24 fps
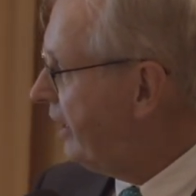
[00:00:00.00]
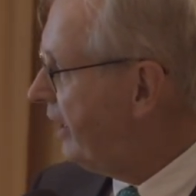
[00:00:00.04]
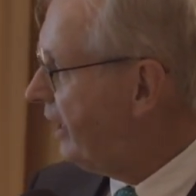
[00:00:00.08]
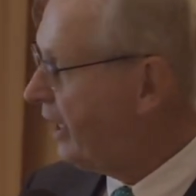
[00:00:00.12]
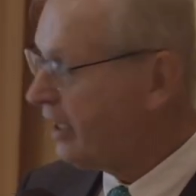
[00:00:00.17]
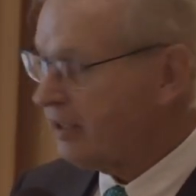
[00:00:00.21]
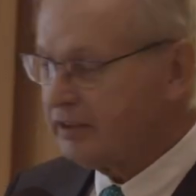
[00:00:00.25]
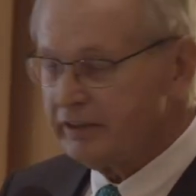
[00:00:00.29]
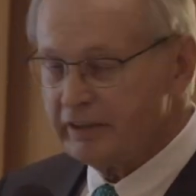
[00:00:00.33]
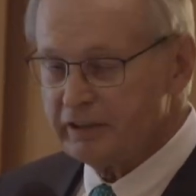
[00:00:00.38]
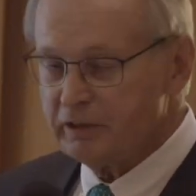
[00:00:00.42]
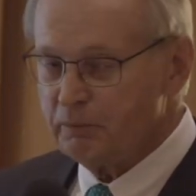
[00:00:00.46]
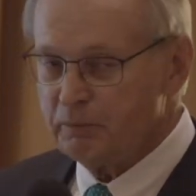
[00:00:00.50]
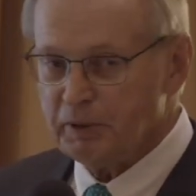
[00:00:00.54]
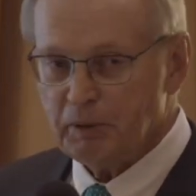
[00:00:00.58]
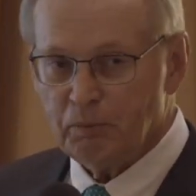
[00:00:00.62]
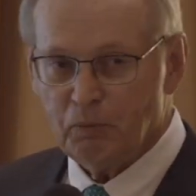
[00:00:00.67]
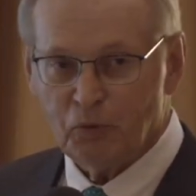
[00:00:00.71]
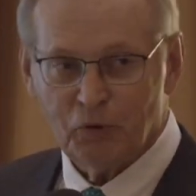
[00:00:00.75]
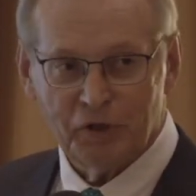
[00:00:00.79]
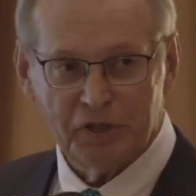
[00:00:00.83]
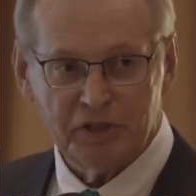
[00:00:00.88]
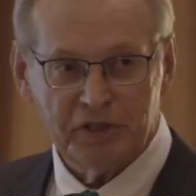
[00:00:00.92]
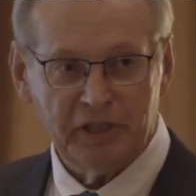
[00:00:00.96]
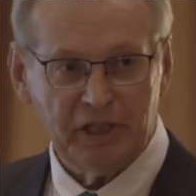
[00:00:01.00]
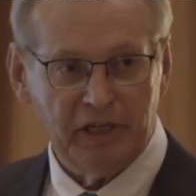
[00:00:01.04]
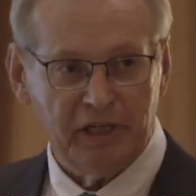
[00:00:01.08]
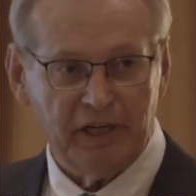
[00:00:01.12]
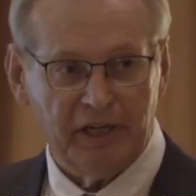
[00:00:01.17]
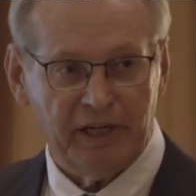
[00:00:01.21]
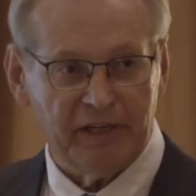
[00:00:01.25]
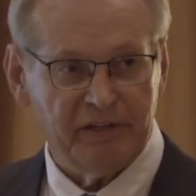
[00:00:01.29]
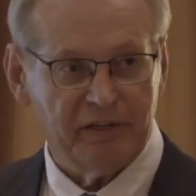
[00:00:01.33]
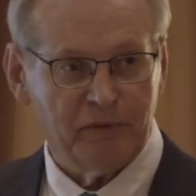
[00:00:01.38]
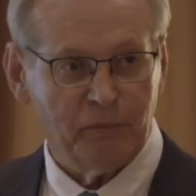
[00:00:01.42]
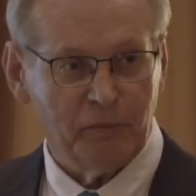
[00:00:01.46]
a little bit more
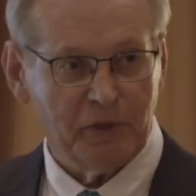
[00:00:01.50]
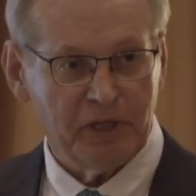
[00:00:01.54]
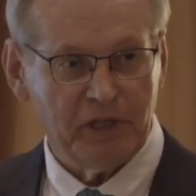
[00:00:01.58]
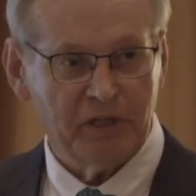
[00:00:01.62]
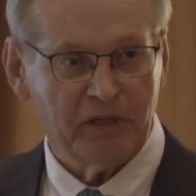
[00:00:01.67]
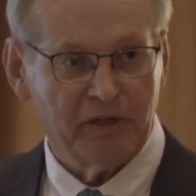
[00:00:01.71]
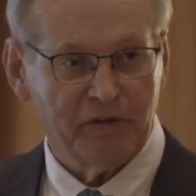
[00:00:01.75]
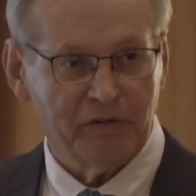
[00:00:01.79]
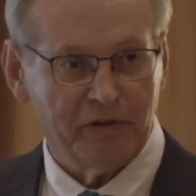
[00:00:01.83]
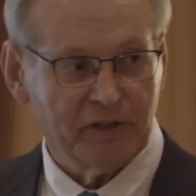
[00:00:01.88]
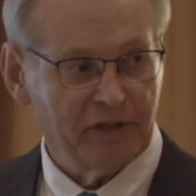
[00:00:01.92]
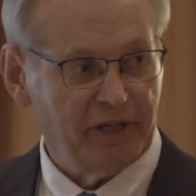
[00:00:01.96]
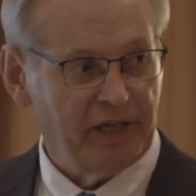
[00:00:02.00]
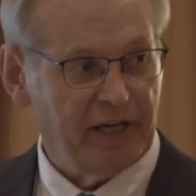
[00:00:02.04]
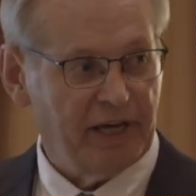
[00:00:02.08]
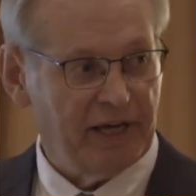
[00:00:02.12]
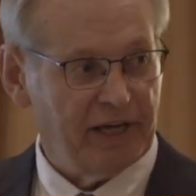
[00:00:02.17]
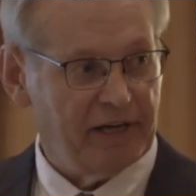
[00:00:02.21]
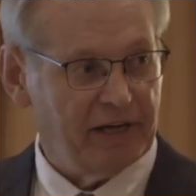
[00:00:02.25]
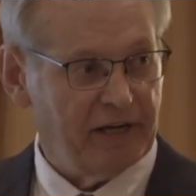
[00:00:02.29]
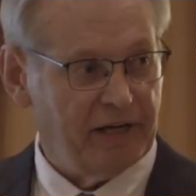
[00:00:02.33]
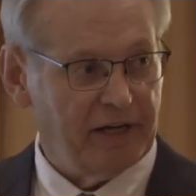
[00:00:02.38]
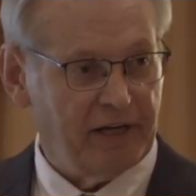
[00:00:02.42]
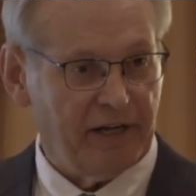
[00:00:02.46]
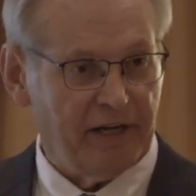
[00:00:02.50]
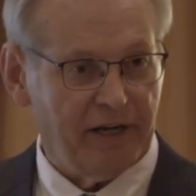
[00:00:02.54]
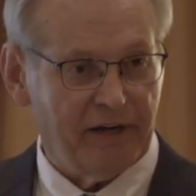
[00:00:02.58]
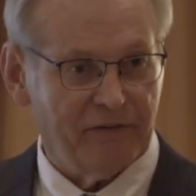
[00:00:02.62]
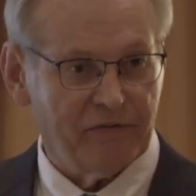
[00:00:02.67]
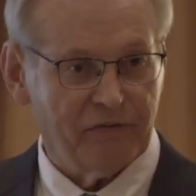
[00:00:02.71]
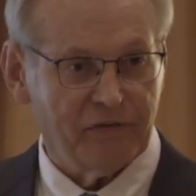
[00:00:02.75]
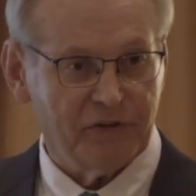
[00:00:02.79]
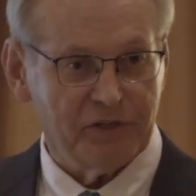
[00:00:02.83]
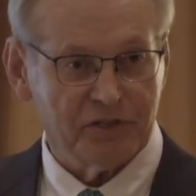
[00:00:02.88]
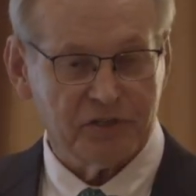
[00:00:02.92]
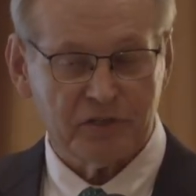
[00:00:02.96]
DNA than we currently had on
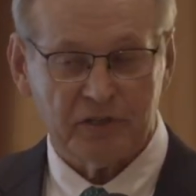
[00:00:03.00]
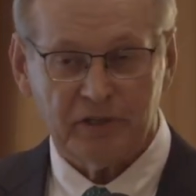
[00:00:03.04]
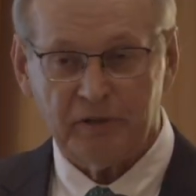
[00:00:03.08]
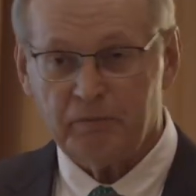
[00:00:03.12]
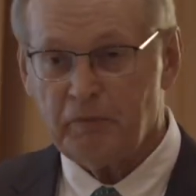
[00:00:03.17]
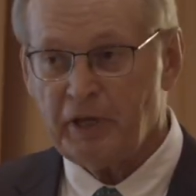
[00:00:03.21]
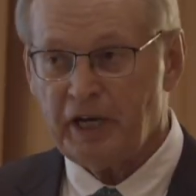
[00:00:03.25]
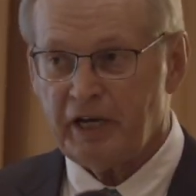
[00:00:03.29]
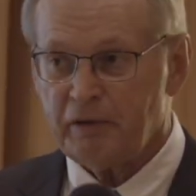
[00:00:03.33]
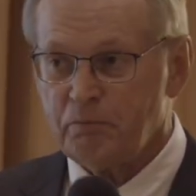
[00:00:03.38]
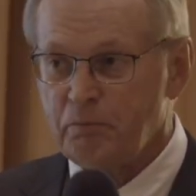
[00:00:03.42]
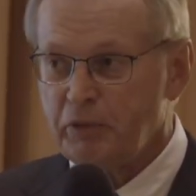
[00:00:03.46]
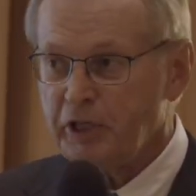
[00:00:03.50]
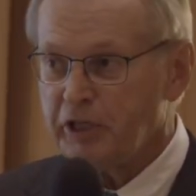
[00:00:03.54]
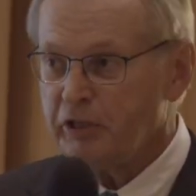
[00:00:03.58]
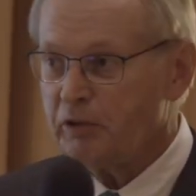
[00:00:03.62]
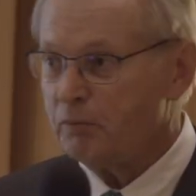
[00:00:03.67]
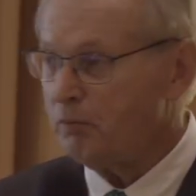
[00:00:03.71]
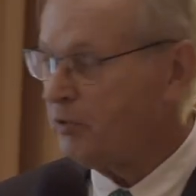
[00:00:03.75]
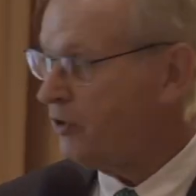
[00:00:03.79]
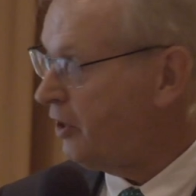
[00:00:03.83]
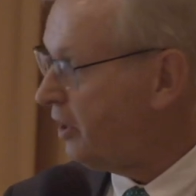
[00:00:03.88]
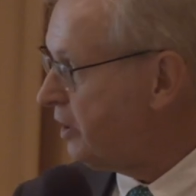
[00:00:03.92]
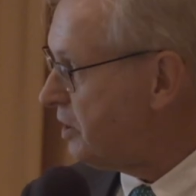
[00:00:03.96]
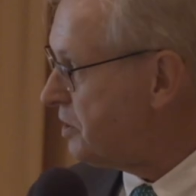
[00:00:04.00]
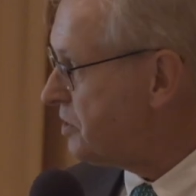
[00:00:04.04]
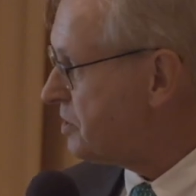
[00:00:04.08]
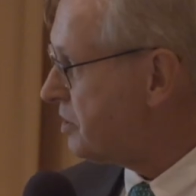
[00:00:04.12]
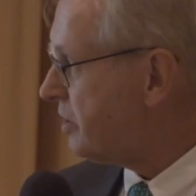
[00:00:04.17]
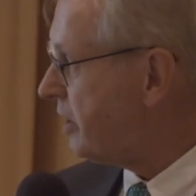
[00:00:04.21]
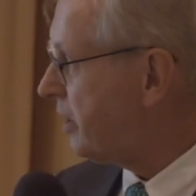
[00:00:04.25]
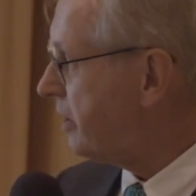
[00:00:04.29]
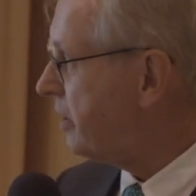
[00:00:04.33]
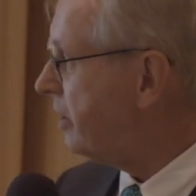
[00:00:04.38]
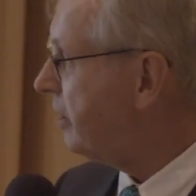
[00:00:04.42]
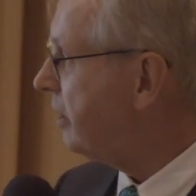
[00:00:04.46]
average, and they had bigger brains,
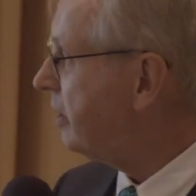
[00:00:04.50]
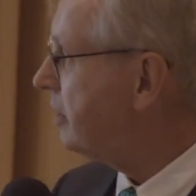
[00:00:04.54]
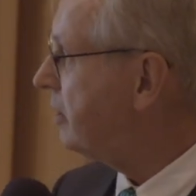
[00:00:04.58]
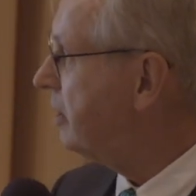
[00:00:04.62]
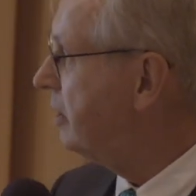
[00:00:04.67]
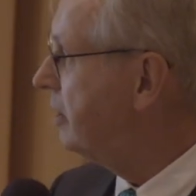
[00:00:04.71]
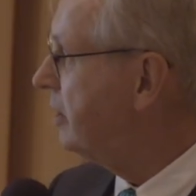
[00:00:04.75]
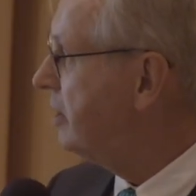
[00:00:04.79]
I think.